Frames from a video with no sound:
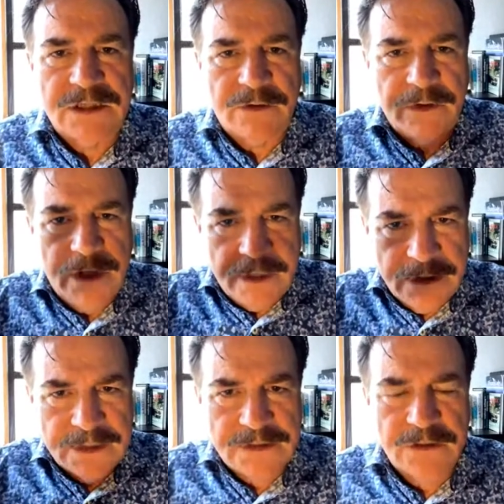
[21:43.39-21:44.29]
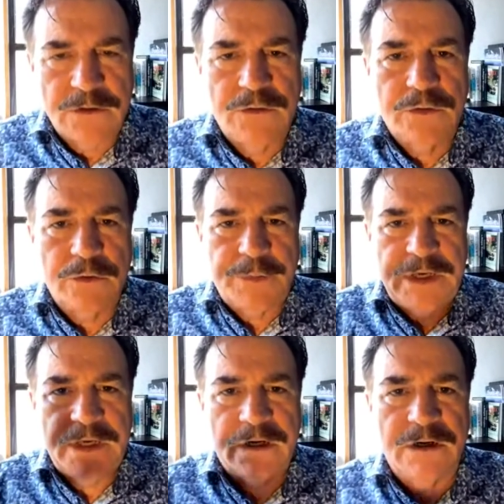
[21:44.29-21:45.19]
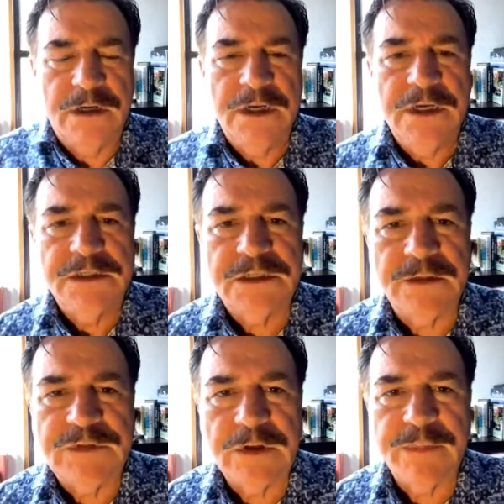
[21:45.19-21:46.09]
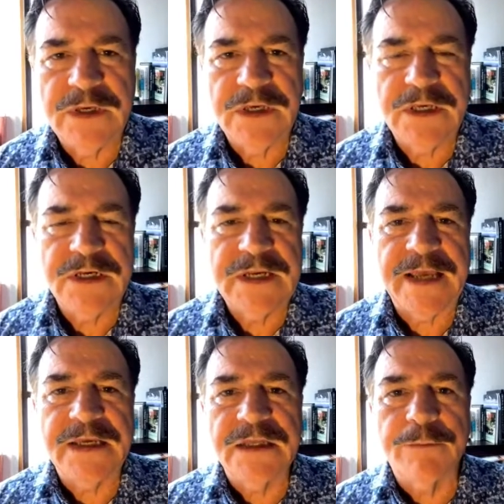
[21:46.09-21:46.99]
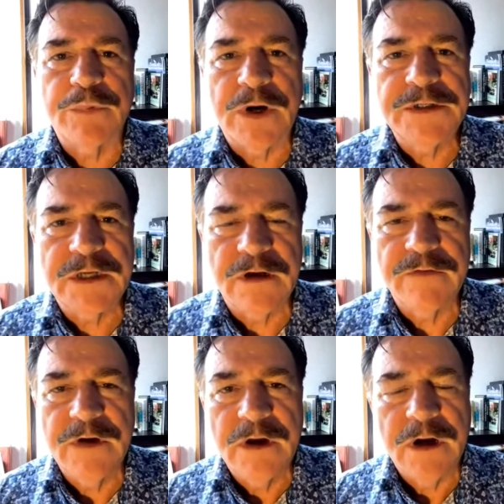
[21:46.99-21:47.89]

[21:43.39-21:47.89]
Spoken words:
So this group here seems to be taking the brunt of